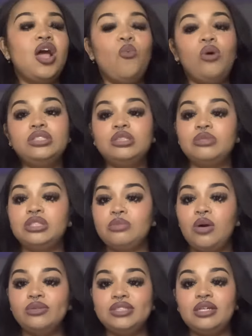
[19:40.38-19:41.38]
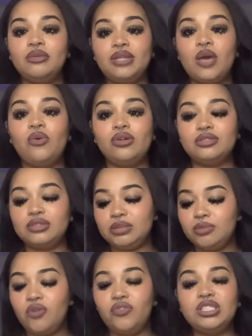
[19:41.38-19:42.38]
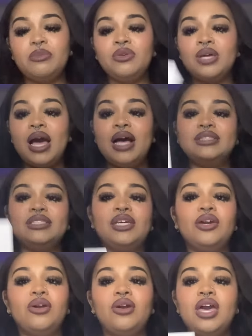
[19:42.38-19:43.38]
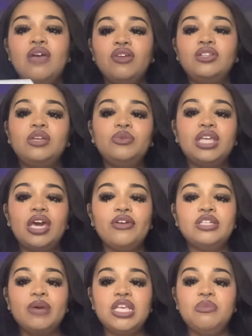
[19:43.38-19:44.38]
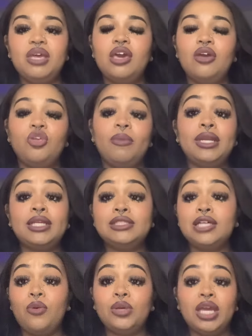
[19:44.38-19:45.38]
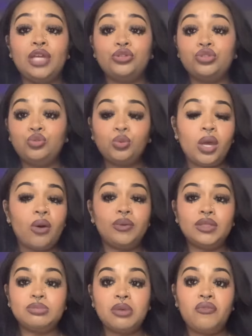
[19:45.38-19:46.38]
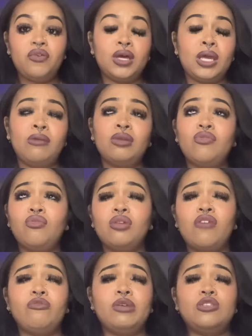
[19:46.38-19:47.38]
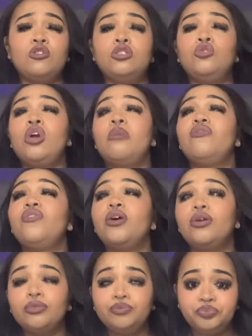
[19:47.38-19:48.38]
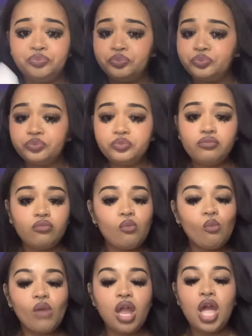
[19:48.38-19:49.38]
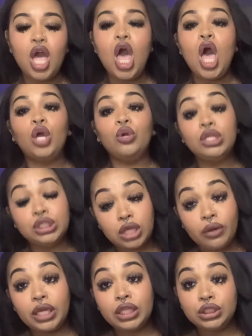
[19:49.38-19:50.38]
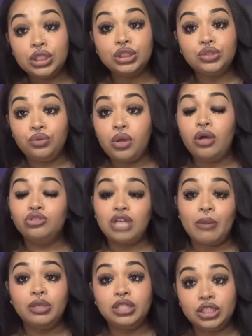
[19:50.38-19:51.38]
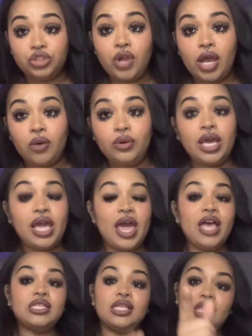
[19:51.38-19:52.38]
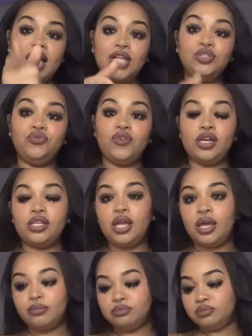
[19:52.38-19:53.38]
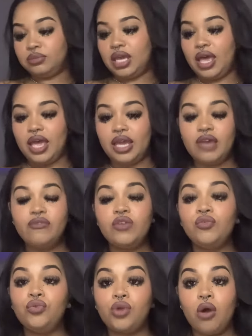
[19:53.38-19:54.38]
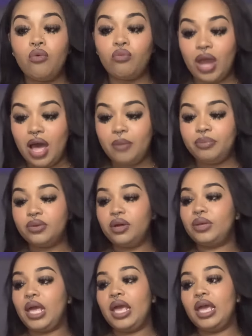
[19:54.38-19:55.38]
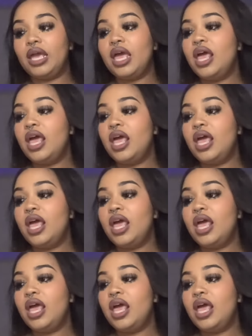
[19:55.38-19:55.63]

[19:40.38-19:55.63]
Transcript: want some smoke, tell them they want some smoke. But some of you guys here, if you're dealing with the Aries placement here, you might need to go get in the studio on this motherfucker, even if you've never been to the studio before. You need to go get into the studio and drop a diss track on their ass because they got you fucked up, okay? Even if you don't rap, okay?